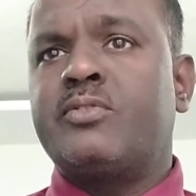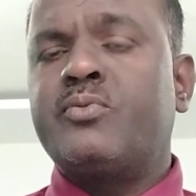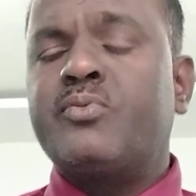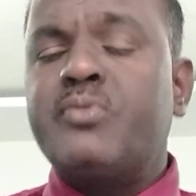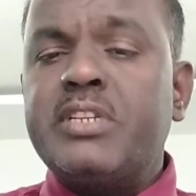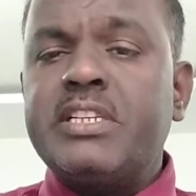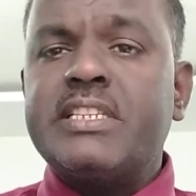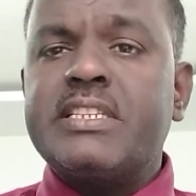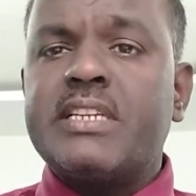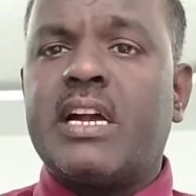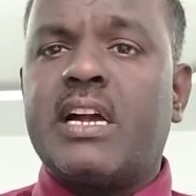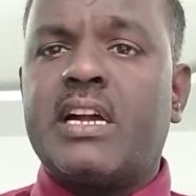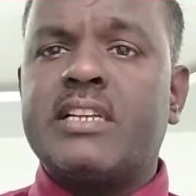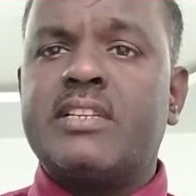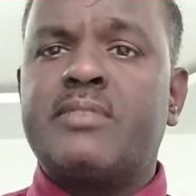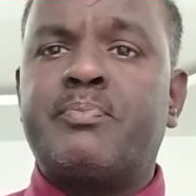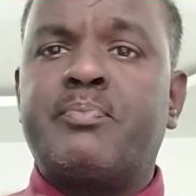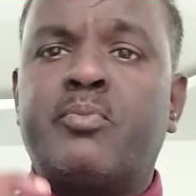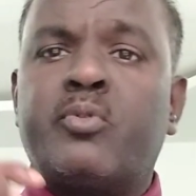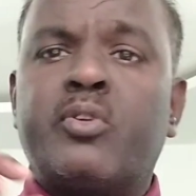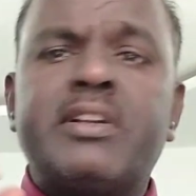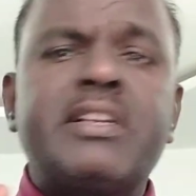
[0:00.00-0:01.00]
which are
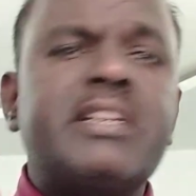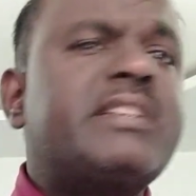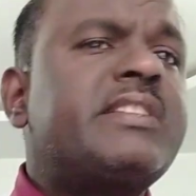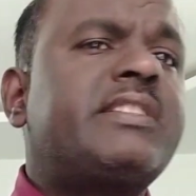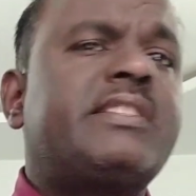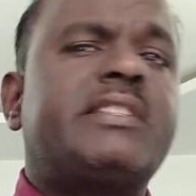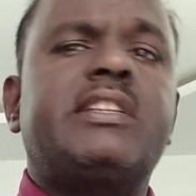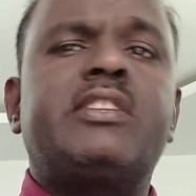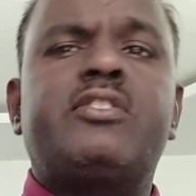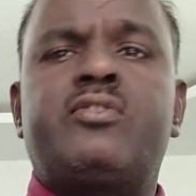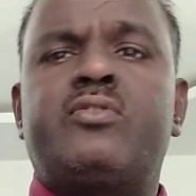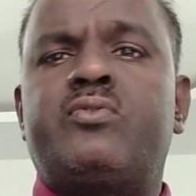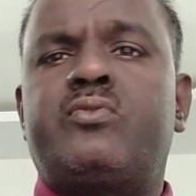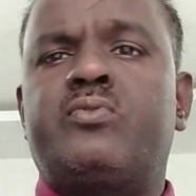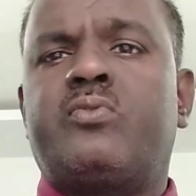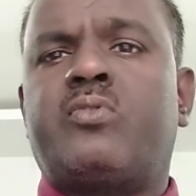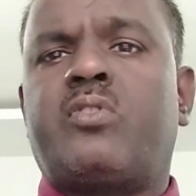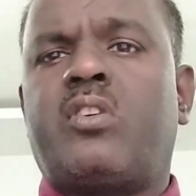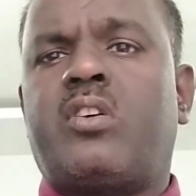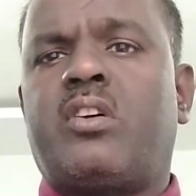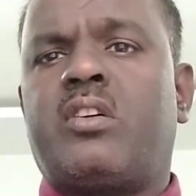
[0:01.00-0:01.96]
potential to